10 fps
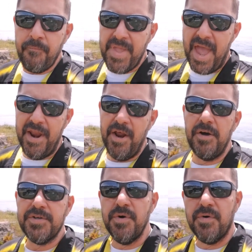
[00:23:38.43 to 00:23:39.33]
And
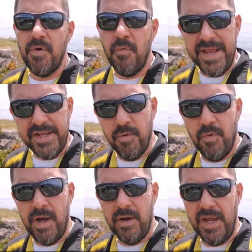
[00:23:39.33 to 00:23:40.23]
also, when
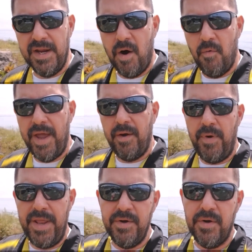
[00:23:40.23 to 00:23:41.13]
you know, when,
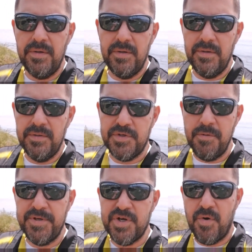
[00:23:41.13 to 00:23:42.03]
when you
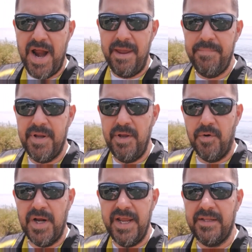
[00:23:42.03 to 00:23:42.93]
subscribe, you
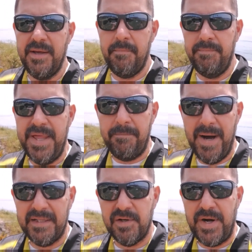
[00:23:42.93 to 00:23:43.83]
click the, the
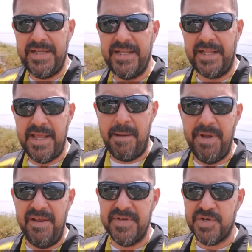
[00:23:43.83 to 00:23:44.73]
button right there, I
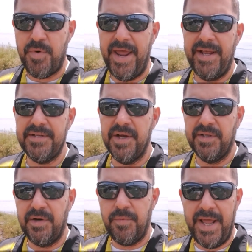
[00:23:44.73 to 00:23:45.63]
believe it's red,
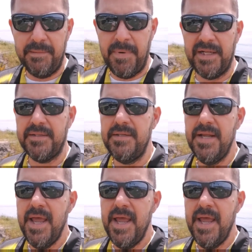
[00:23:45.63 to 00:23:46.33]
the red button.